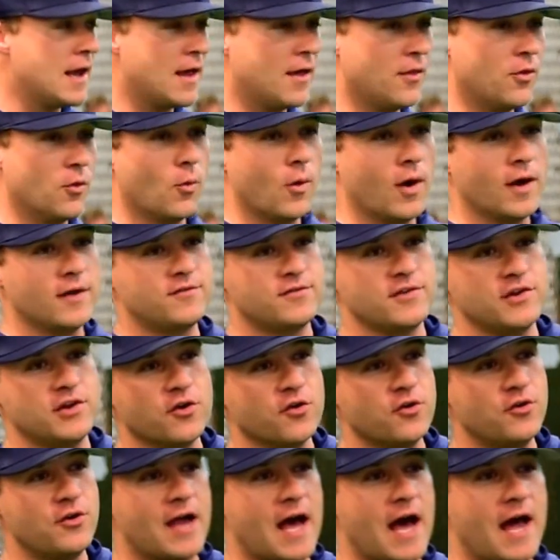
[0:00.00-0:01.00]
And the ones that
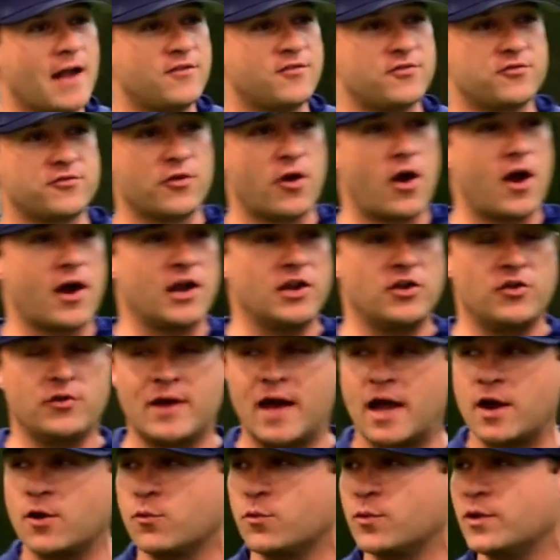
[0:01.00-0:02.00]
you're not strong in, you
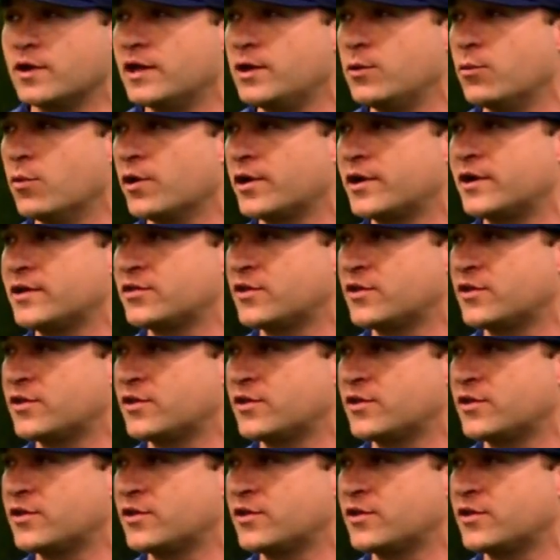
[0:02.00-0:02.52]
got to really work at